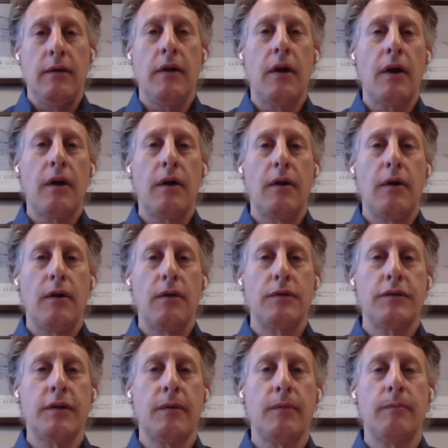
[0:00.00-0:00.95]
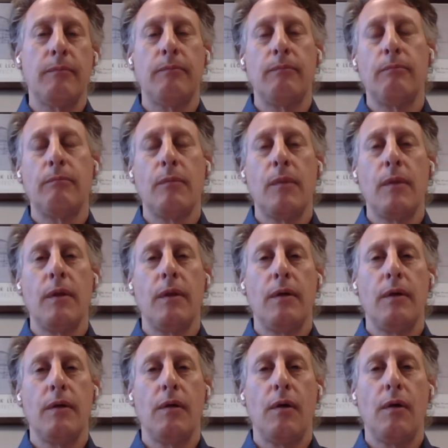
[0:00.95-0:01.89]
there are some
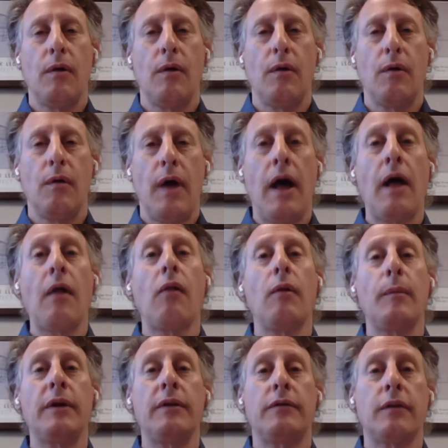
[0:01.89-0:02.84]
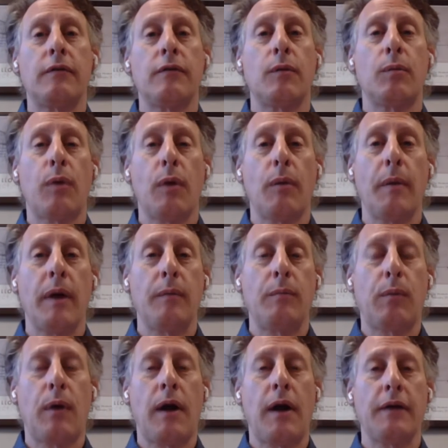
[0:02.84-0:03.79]
elements of the
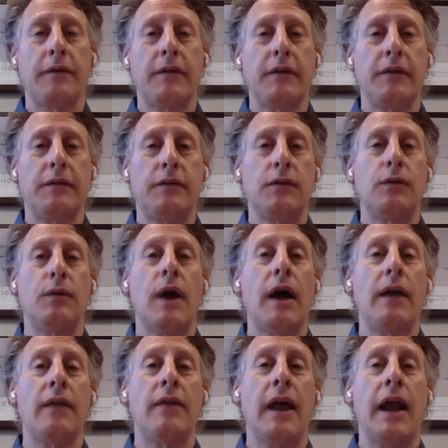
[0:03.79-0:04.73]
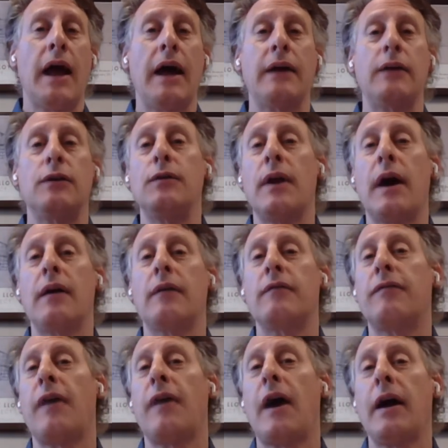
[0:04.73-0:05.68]
probate process that I do not
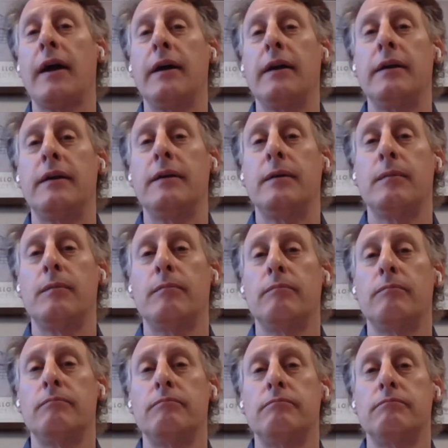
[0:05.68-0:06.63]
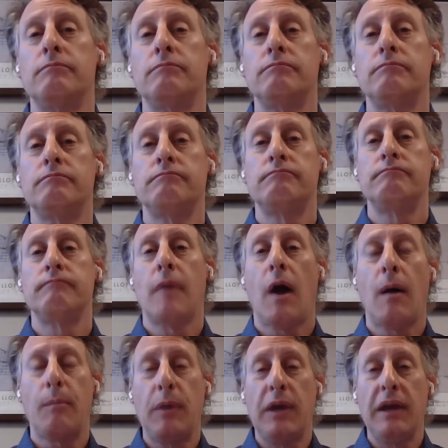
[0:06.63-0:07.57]
find
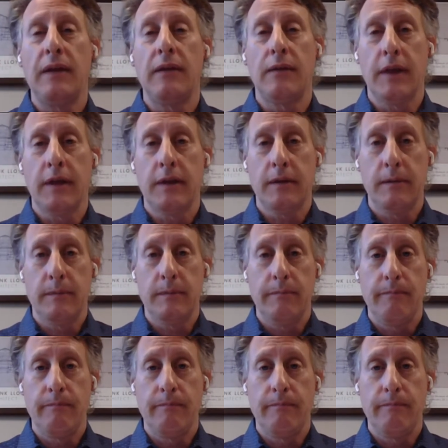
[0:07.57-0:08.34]
appealing.